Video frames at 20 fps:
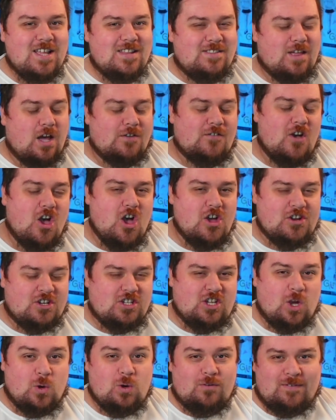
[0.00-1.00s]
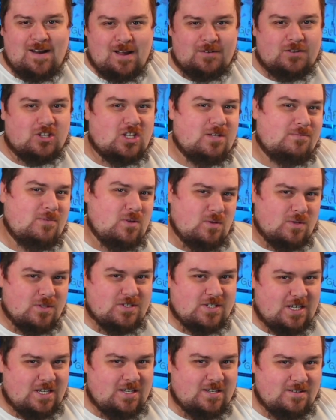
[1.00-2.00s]
that I've heard go around the
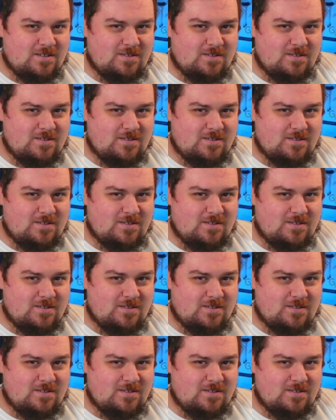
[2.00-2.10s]
community. Now,